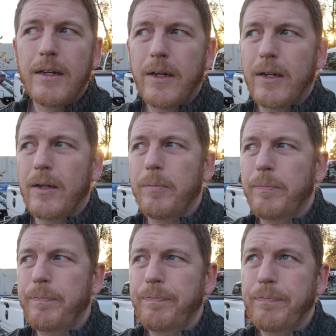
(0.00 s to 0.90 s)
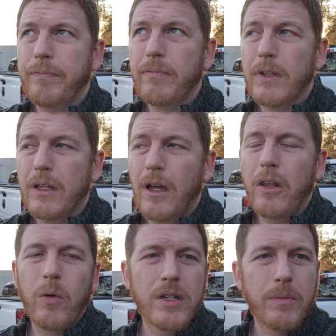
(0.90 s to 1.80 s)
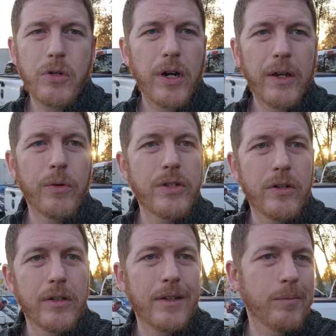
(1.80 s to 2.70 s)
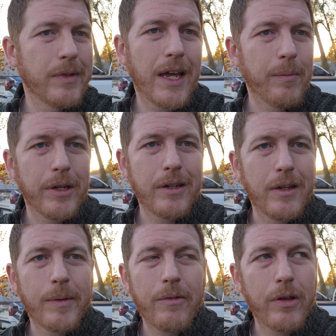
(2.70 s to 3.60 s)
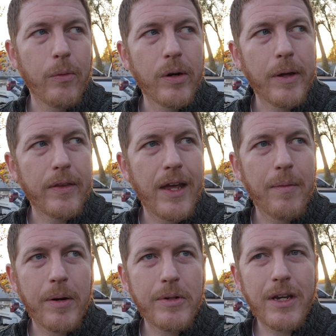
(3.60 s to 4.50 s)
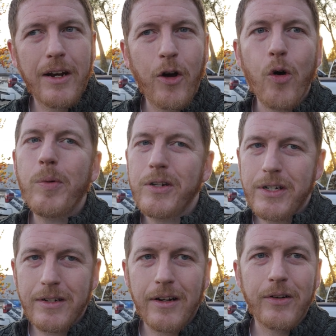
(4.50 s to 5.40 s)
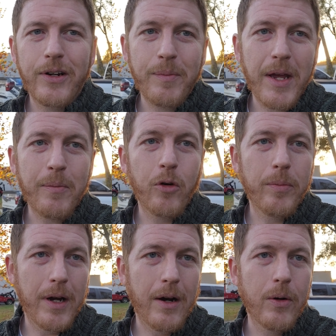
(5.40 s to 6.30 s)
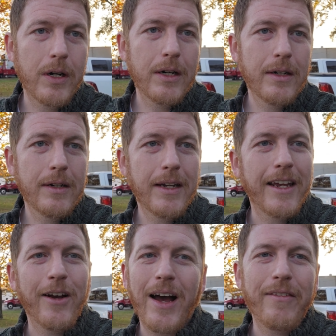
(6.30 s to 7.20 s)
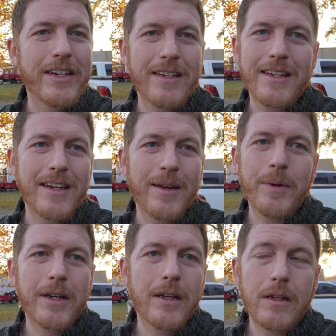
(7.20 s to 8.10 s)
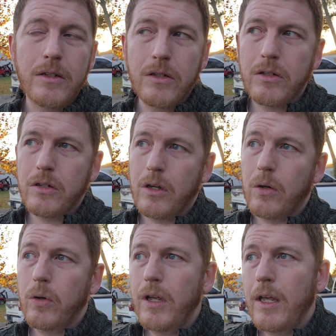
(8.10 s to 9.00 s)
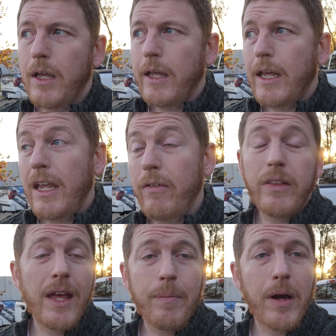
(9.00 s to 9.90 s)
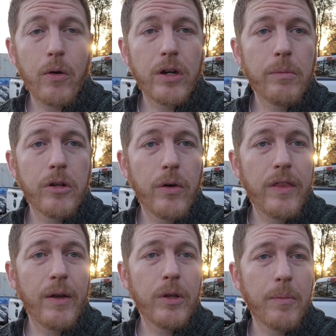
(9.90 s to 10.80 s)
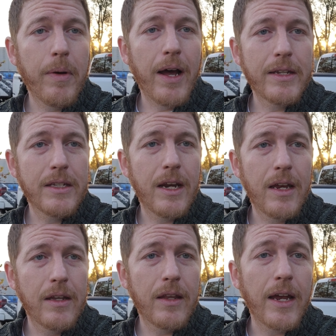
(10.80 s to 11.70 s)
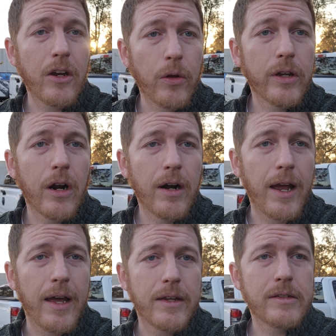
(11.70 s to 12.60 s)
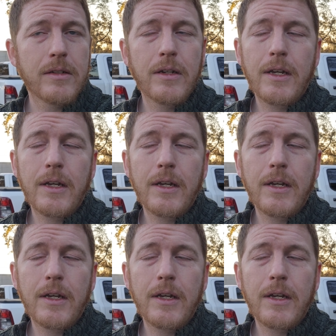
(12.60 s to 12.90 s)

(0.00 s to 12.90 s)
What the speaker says: Um, Otherwise, I'm sure I can return them. Not a big deal. I'm not really worried about that, but I'm just kind of hoping she's hungry to make more power. Obviously, as anybody is. So, even at that power number, though, I think with the mods that I know the car has,